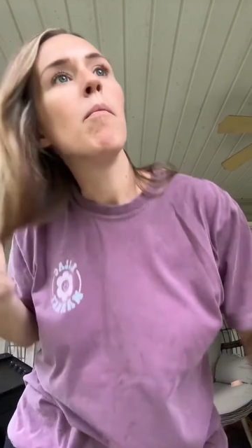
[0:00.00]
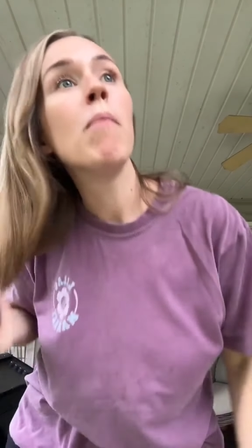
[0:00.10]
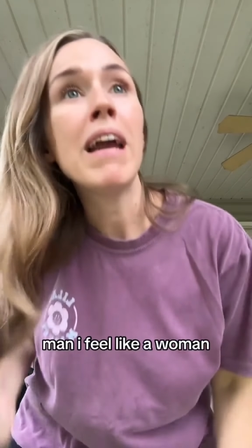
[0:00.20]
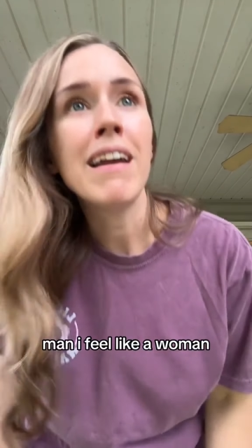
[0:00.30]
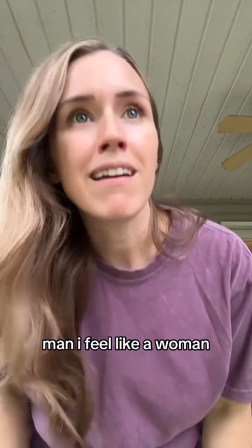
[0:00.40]

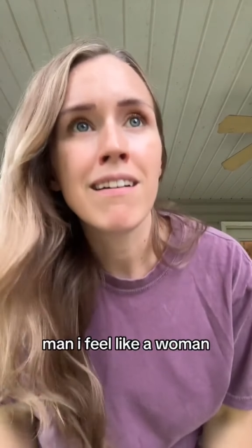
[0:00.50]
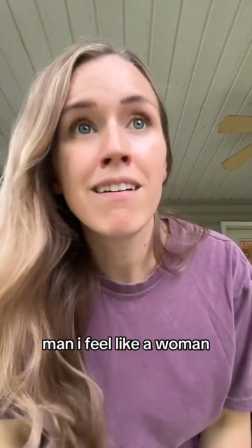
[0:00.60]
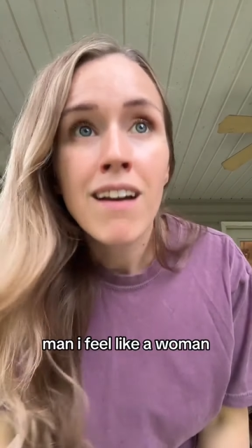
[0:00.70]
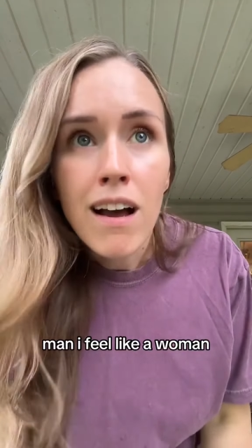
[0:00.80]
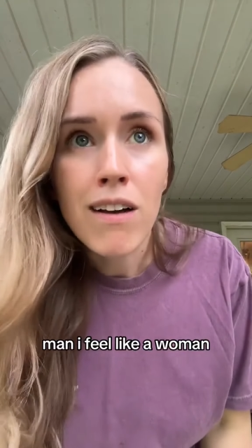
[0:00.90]
man,
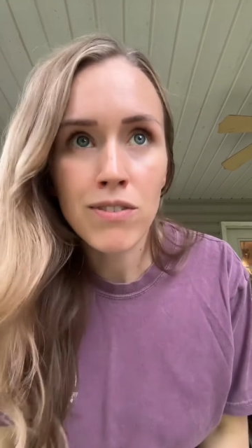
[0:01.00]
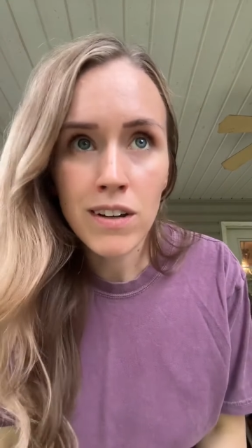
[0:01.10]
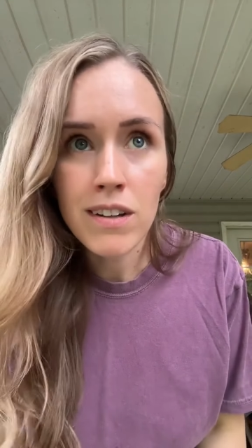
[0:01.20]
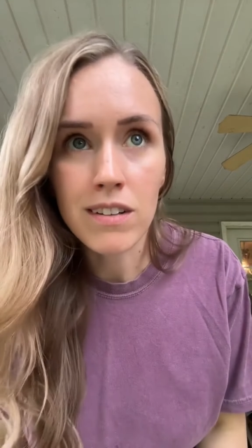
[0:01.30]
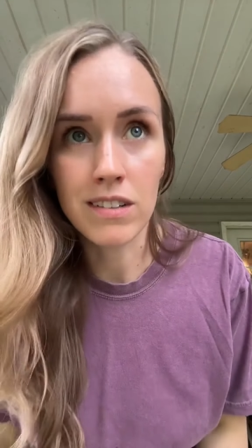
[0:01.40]
I
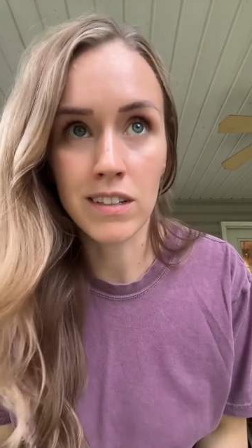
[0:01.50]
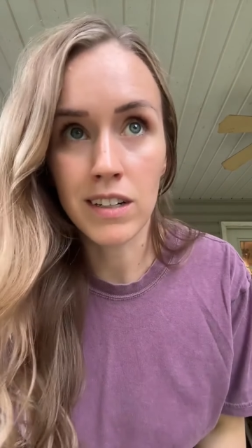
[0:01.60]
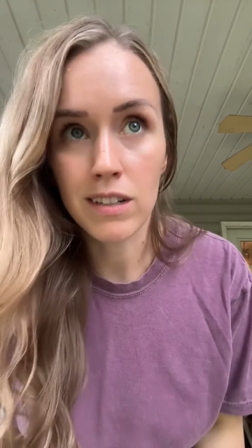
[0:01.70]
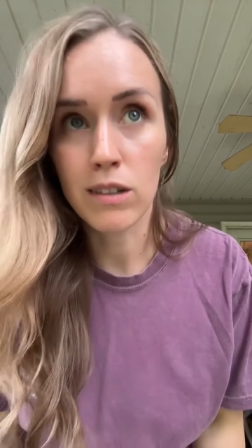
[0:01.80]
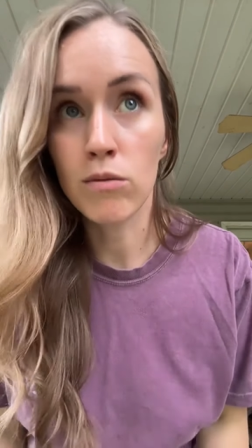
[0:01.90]
feel
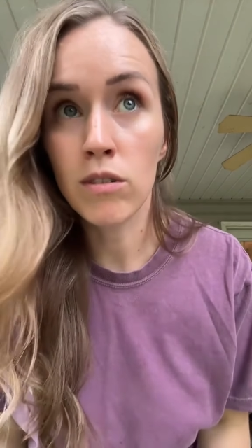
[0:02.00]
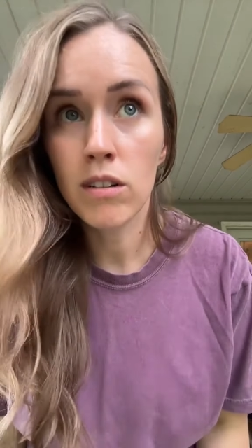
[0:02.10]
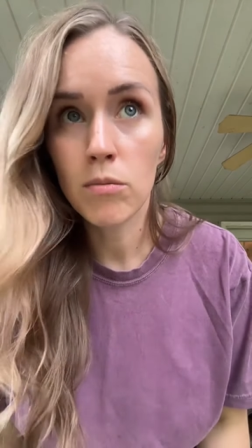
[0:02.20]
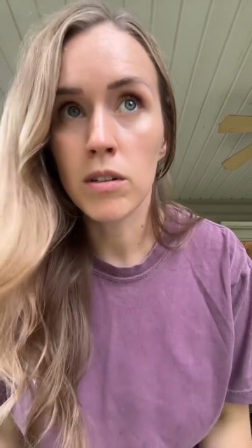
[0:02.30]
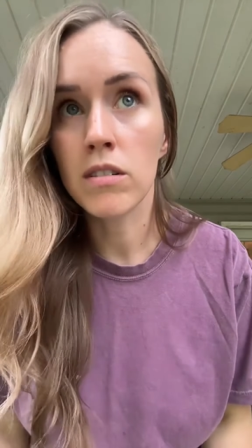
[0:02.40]
like a
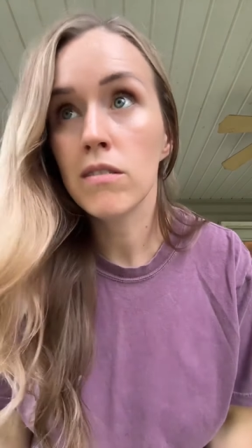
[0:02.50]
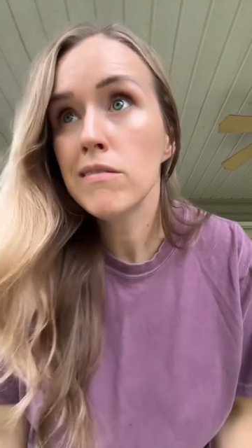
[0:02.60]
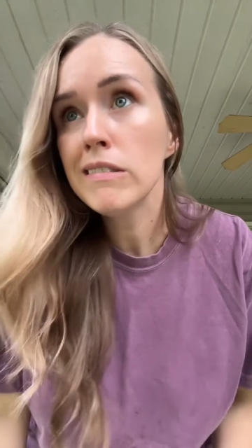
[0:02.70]
woman.